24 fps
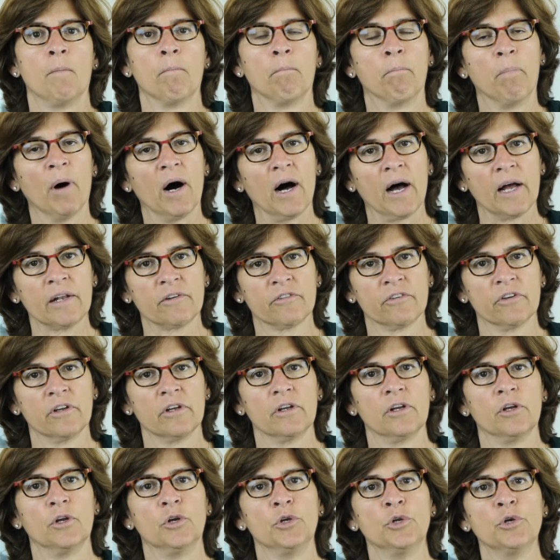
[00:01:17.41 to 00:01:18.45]
But
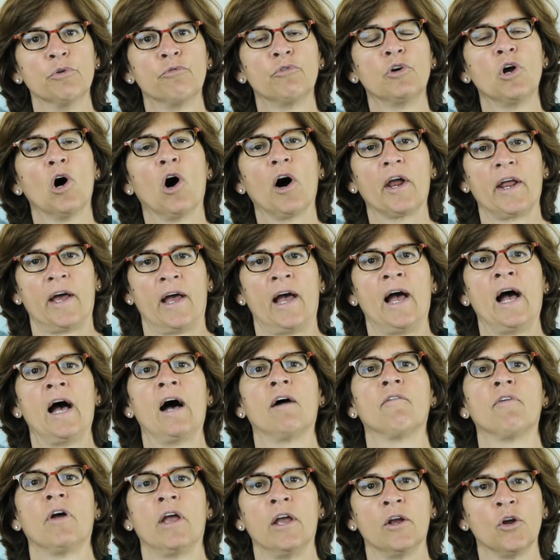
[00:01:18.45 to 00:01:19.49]
you've got to
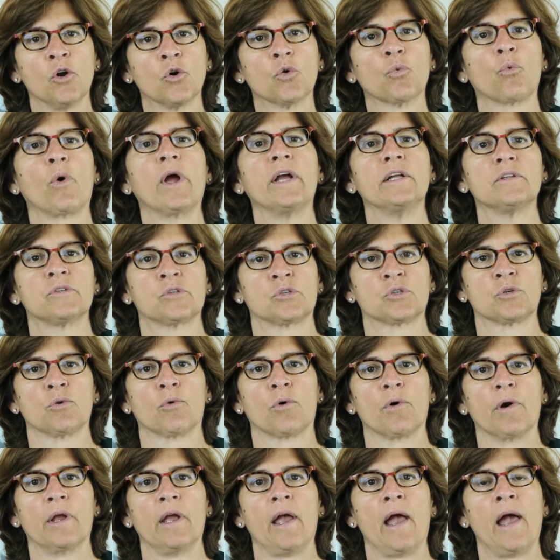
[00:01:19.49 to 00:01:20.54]
have a great
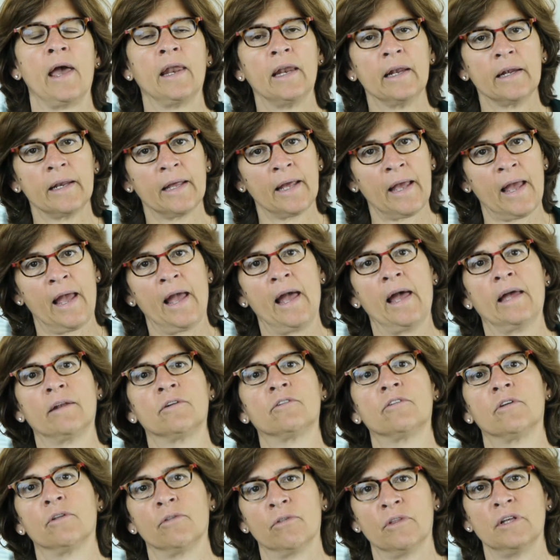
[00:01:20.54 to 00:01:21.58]
story and it
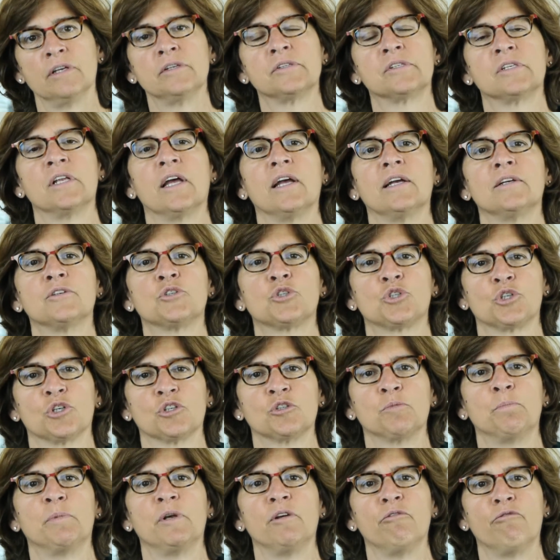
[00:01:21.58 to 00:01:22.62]
can't these days just be